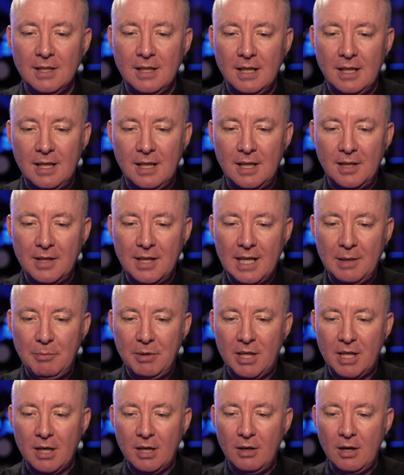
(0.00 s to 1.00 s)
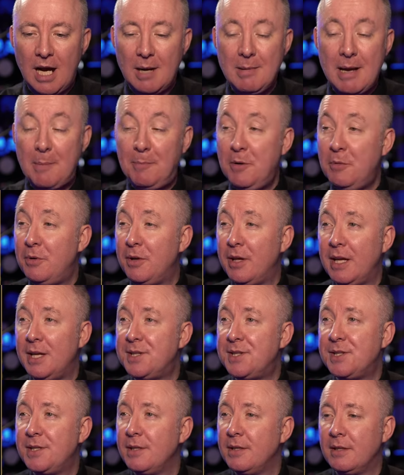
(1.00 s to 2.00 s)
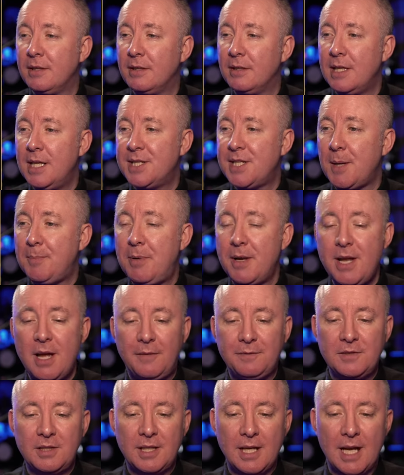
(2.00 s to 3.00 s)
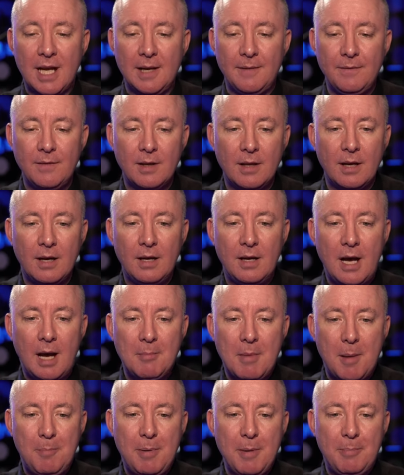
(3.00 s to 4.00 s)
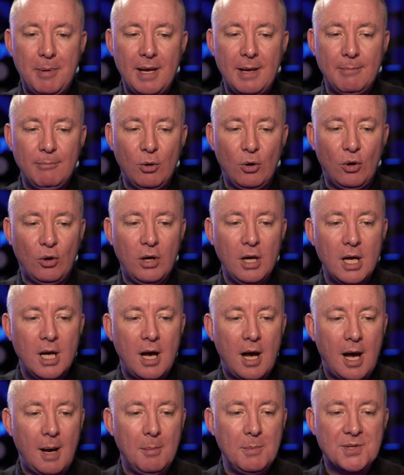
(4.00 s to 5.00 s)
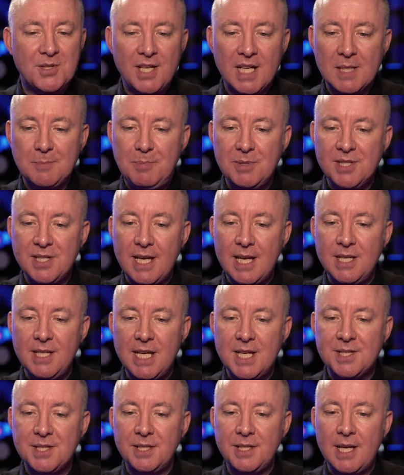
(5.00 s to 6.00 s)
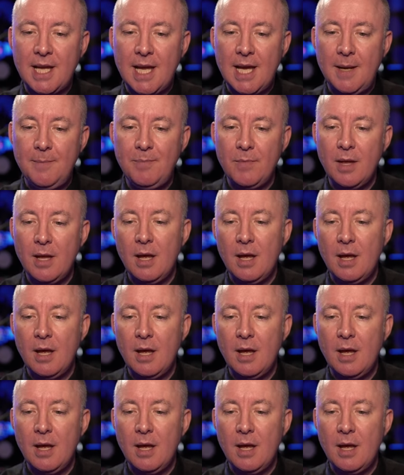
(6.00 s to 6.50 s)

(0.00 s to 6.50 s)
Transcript: Uh, there we go. I'm happy with this. It's up enough today. I'm up a bit more. Up 6% yesterday.